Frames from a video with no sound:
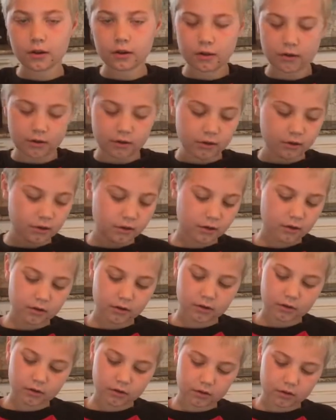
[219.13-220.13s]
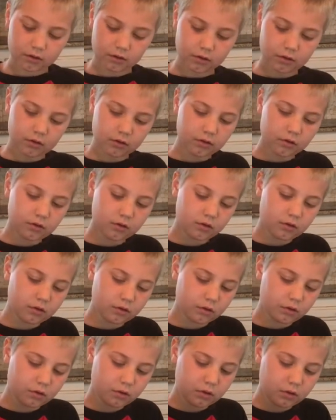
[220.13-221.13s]

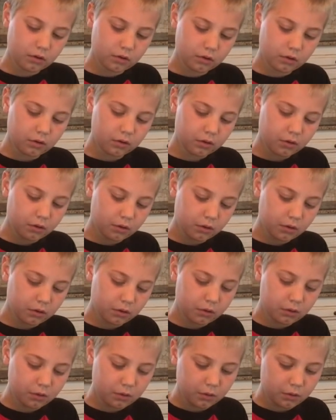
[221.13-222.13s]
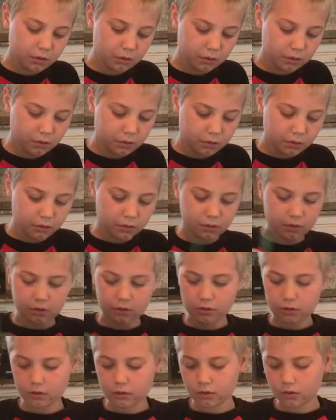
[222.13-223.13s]

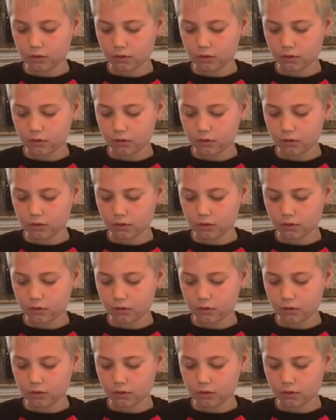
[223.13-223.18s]
[no speech]